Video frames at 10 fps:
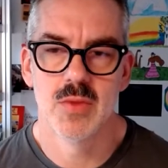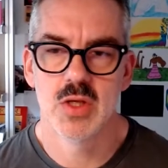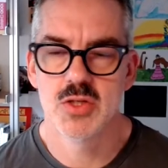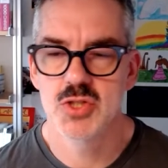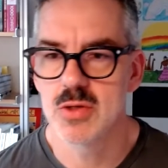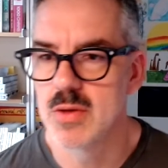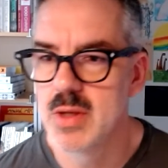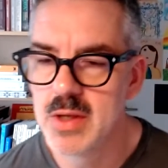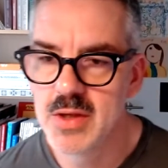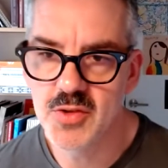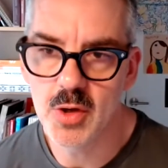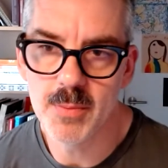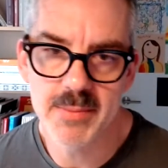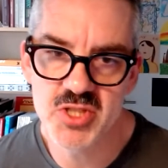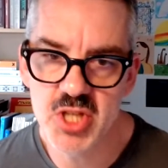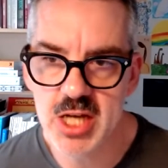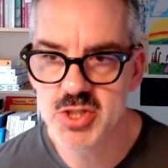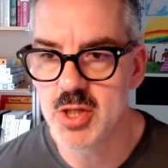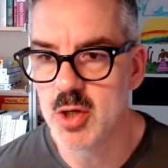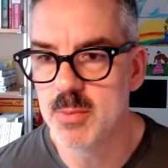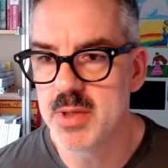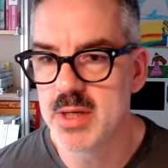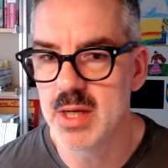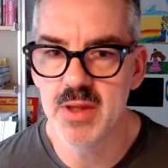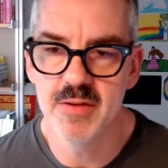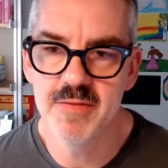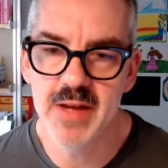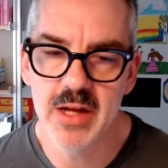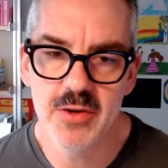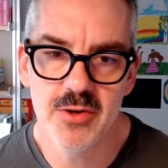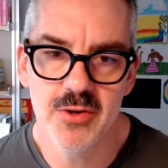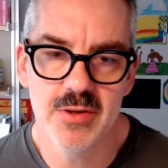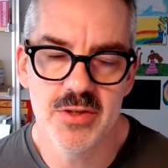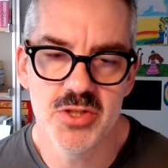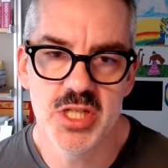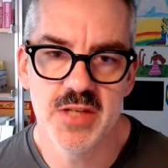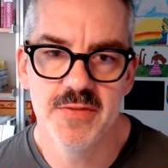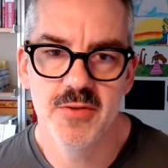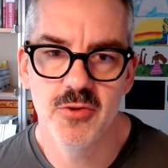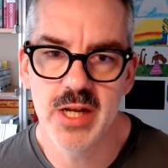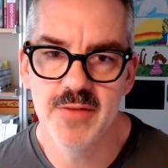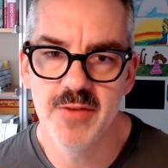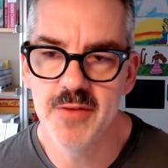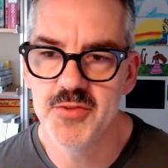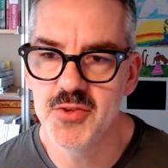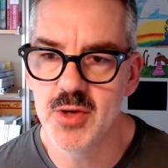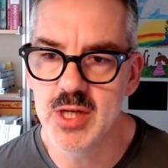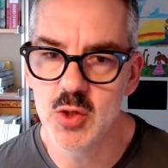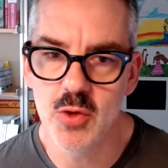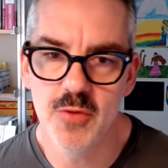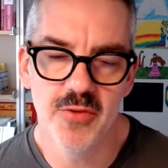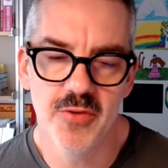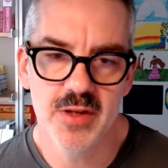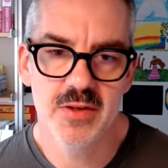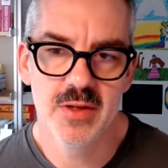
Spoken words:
Sure. So my name is Josh Lowman. I'm the founder and chief creative officer at Gold Front.